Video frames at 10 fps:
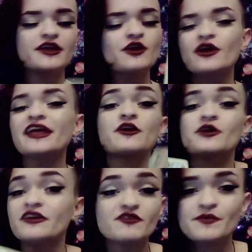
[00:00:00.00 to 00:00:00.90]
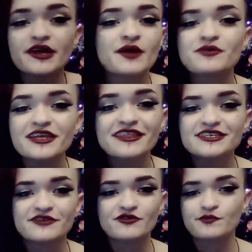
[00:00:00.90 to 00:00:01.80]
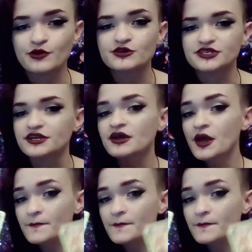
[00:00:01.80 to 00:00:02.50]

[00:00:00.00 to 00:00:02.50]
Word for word: It could it could even be a completely different person.